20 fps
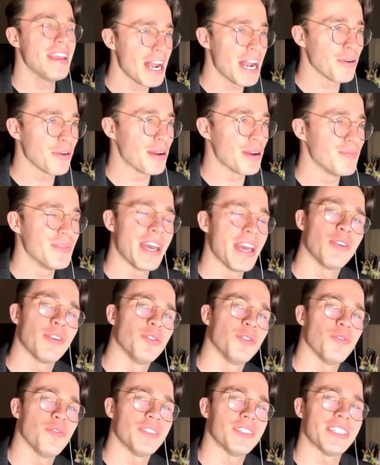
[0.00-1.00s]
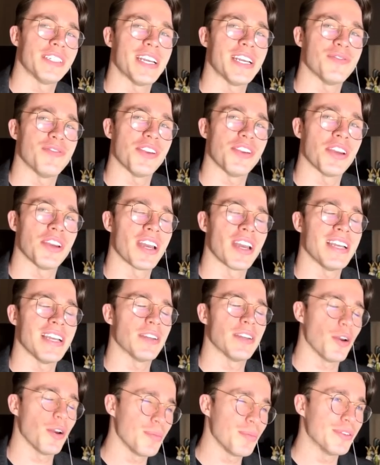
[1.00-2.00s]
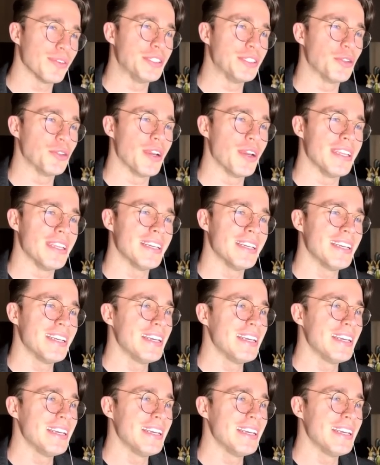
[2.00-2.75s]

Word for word: Anyway, that'll do for today's video, guys. I hope you enjoyed.